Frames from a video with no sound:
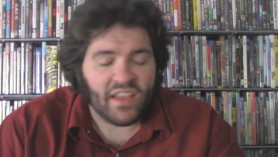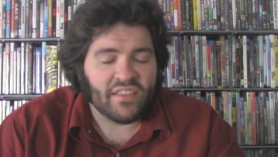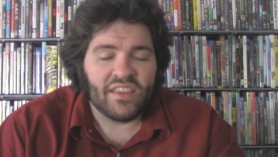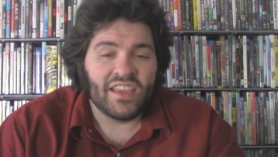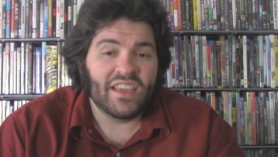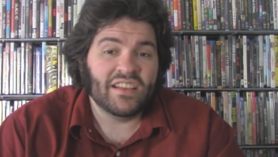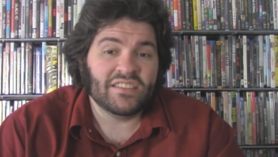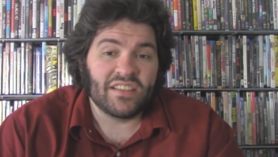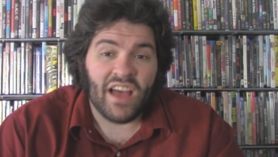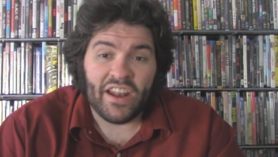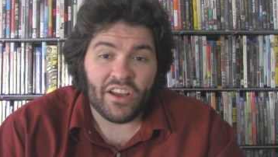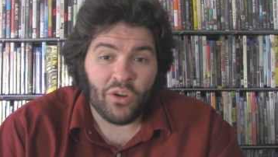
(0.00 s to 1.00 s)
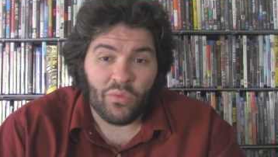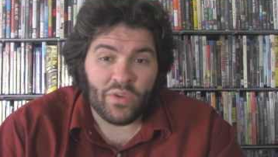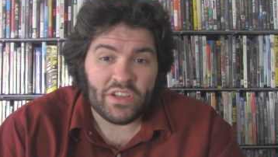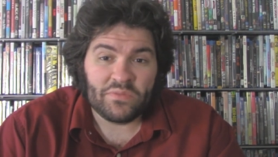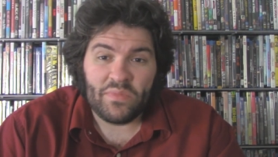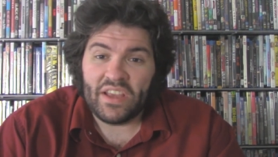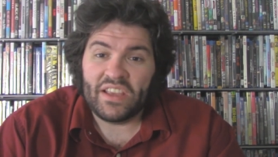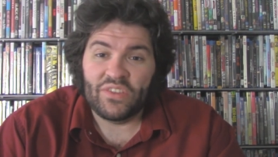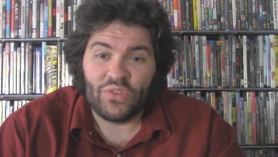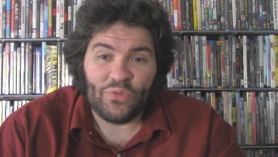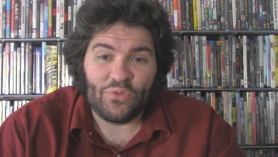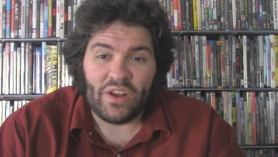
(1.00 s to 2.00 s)
I think he has a lot of charisma.
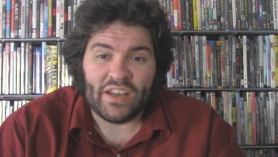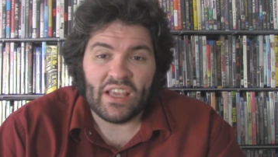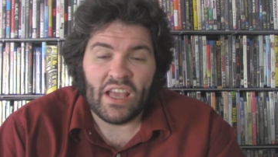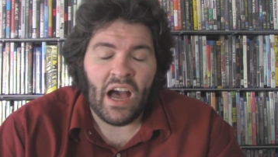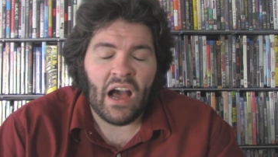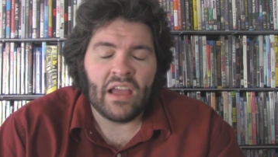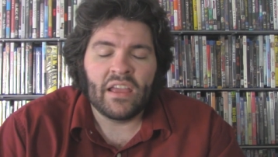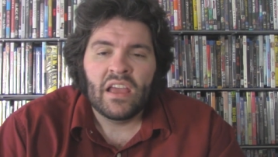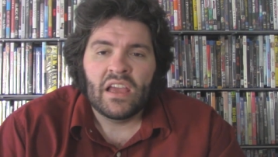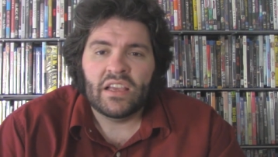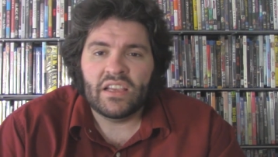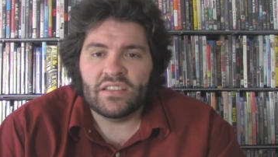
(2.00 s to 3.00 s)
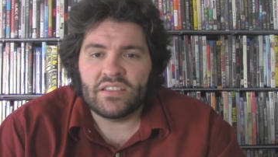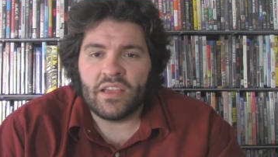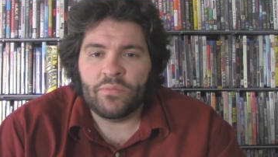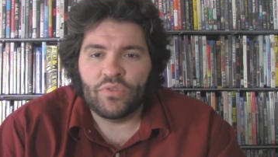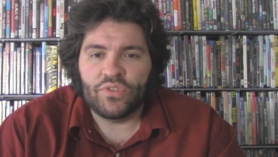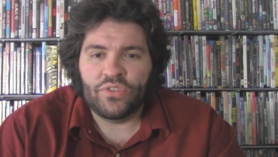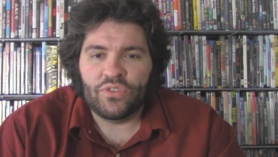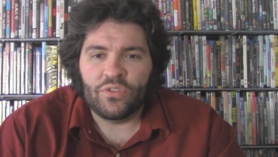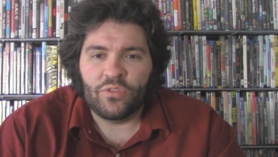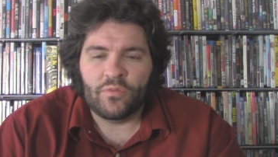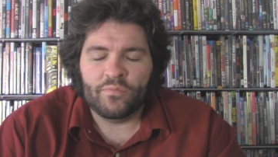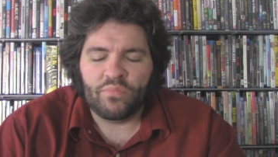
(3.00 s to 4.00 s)
He's a funny guy. He's able
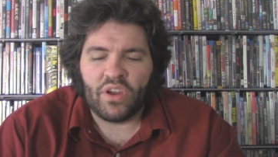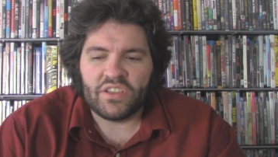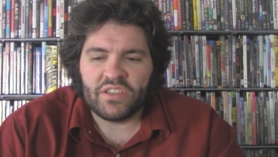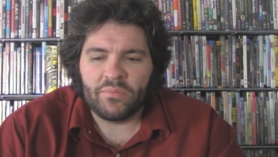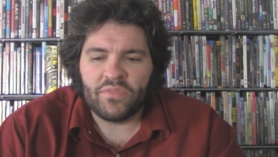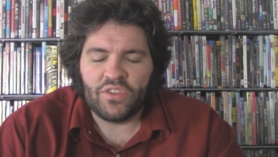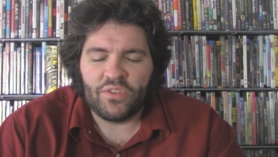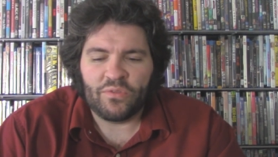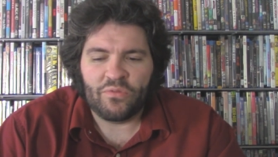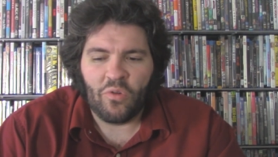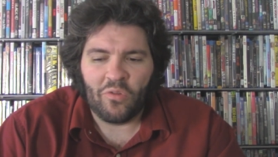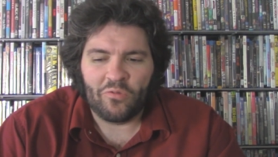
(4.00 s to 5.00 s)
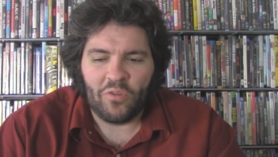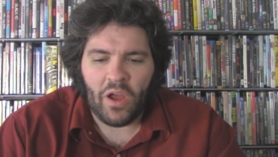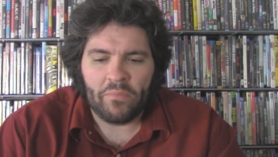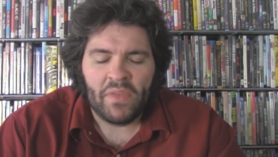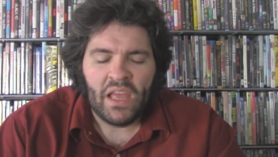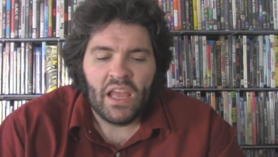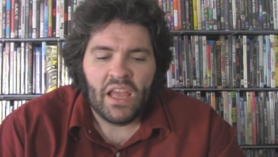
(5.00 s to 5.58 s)
to bring something to the forefront.